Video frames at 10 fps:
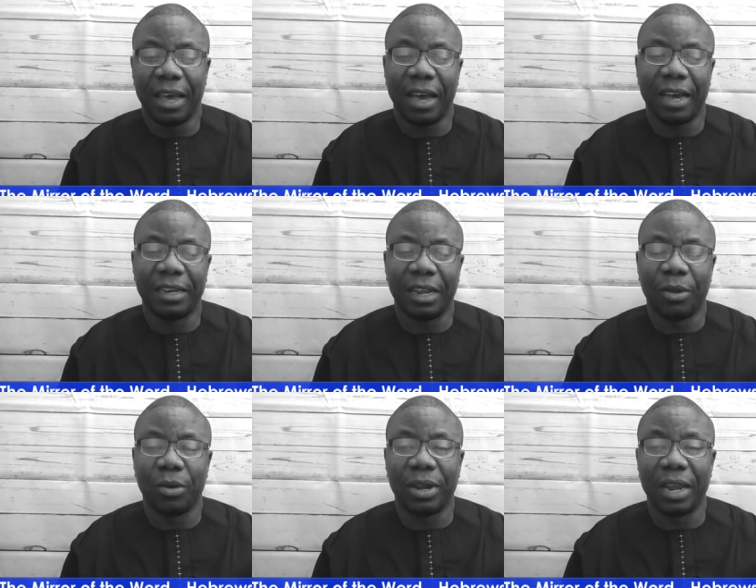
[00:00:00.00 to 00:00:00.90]
uh, the
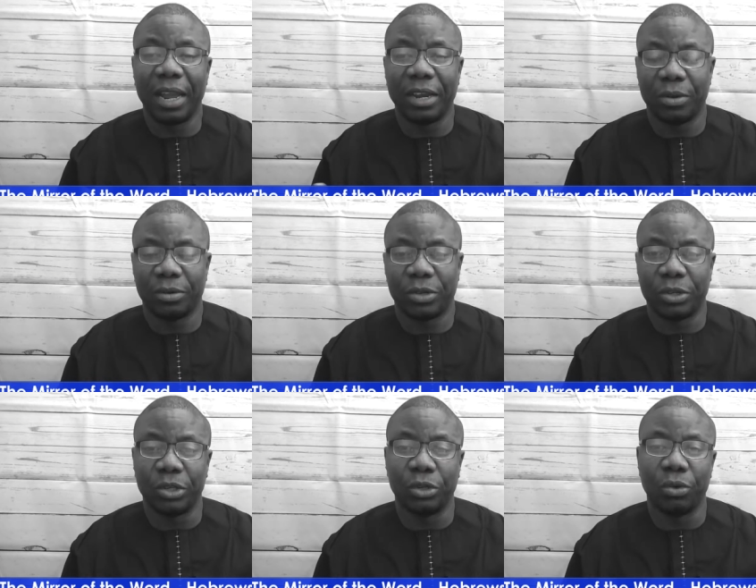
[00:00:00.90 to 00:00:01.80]
Lord led us
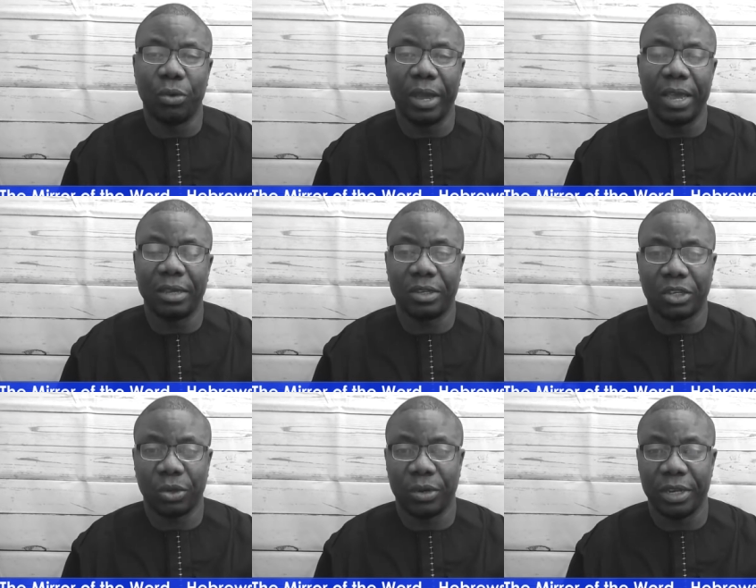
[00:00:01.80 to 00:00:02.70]
to do a
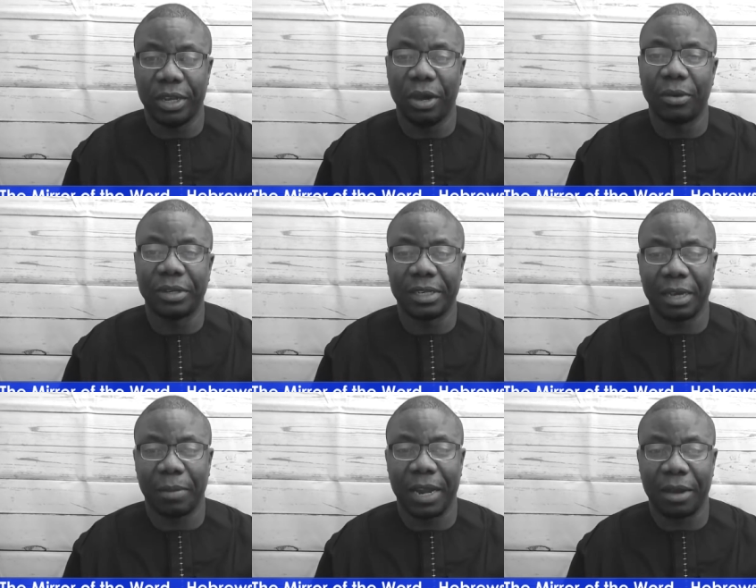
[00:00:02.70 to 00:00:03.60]
study on the
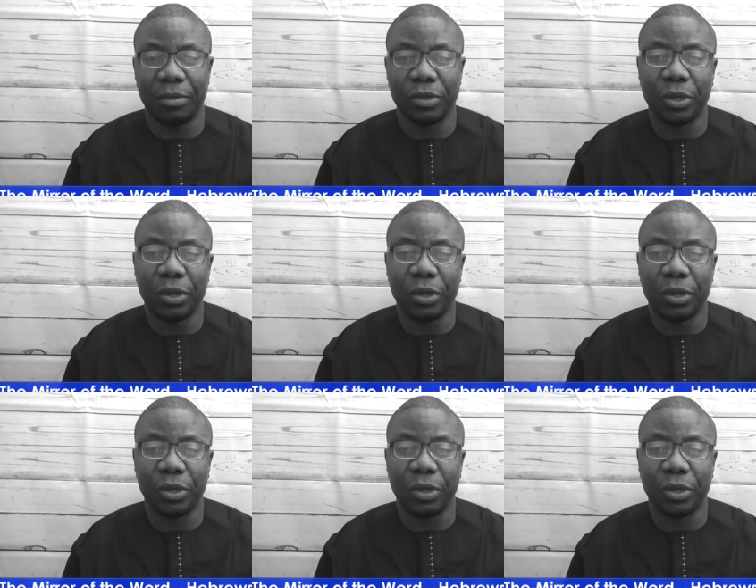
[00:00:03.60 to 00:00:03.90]
tabernacle.